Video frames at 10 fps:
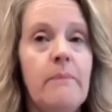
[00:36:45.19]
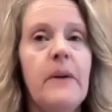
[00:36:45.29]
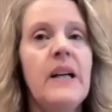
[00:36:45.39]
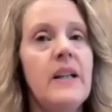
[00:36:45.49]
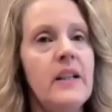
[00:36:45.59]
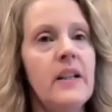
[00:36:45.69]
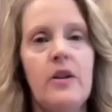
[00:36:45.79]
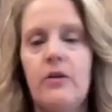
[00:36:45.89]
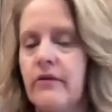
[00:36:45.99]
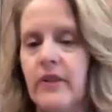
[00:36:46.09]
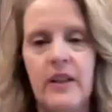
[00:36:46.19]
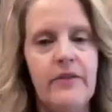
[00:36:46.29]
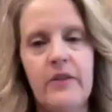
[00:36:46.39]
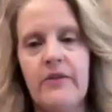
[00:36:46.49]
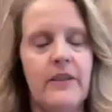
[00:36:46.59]
But if
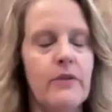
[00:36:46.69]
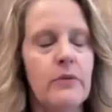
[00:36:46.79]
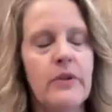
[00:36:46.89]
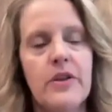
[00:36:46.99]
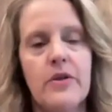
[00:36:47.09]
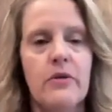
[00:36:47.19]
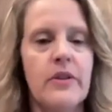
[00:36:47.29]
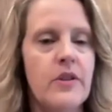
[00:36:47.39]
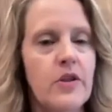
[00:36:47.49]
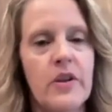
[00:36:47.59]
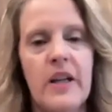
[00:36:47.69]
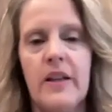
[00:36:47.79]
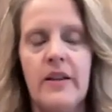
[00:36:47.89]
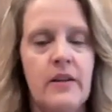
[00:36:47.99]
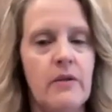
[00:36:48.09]
you've never restored the
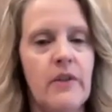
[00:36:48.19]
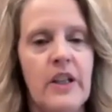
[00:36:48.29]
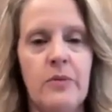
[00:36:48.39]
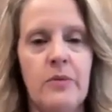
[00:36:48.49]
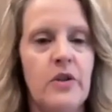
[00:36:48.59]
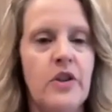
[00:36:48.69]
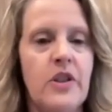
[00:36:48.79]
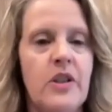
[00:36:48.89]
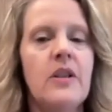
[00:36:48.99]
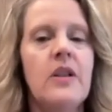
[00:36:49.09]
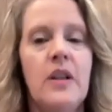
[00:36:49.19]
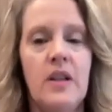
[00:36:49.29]
strength and the range of motion,